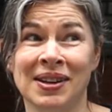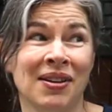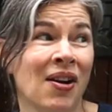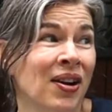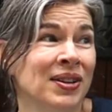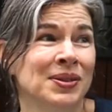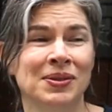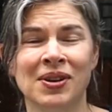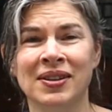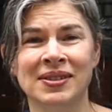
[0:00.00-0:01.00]
And ours
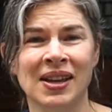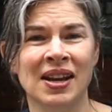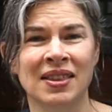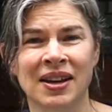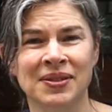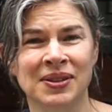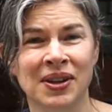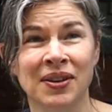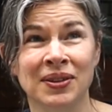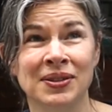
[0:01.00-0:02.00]
cost
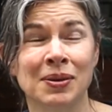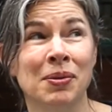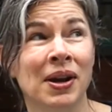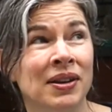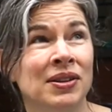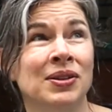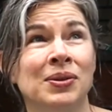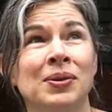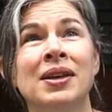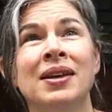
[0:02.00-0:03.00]
$80,000. A brand
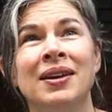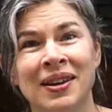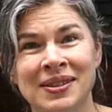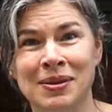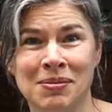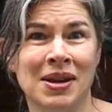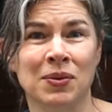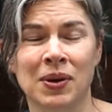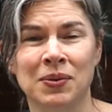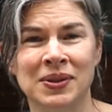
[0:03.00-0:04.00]
new custom made
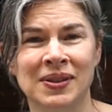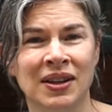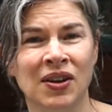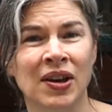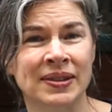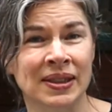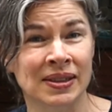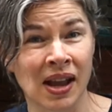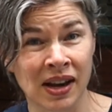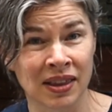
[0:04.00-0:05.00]
one was going to cost us
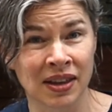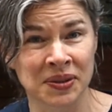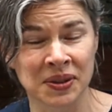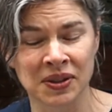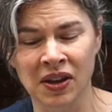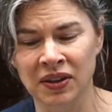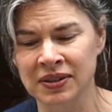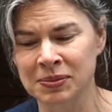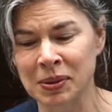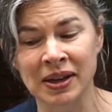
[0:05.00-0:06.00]

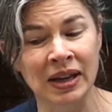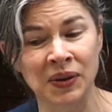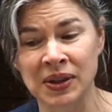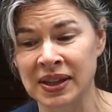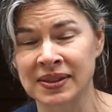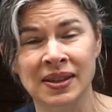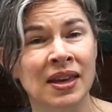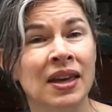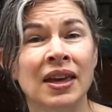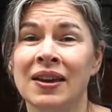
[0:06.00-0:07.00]
$90,000. But nowadays
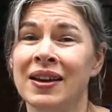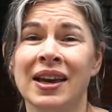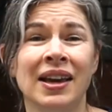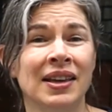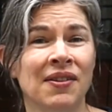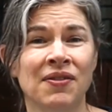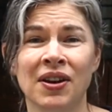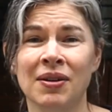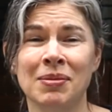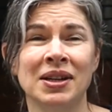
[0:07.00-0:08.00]
you can't get
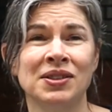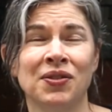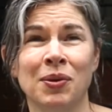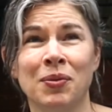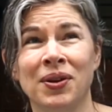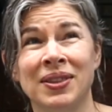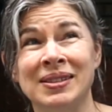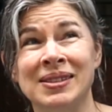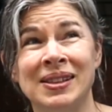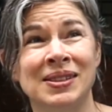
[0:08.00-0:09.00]
very much for more than
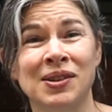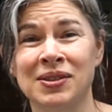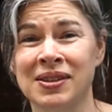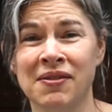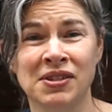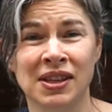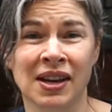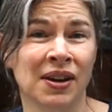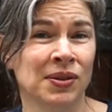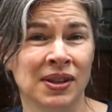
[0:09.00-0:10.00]
$60,000 or
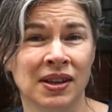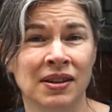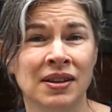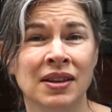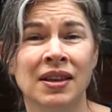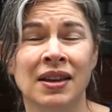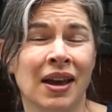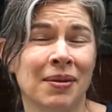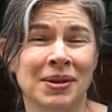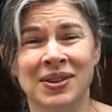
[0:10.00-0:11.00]
$70,000.
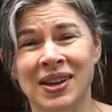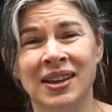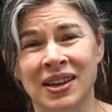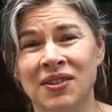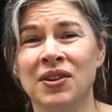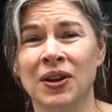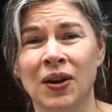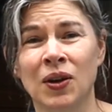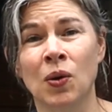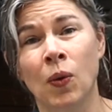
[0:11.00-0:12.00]
I mean, you can't get a very
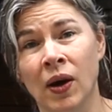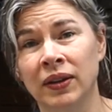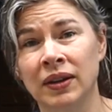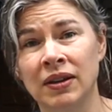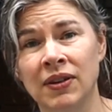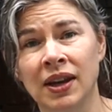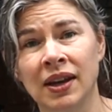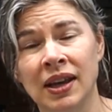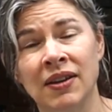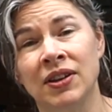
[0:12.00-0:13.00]
good quality
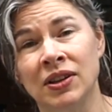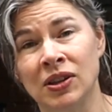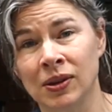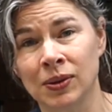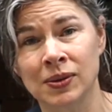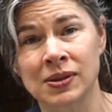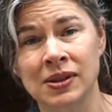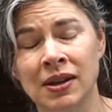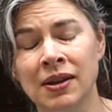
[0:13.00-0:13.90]
van, even used.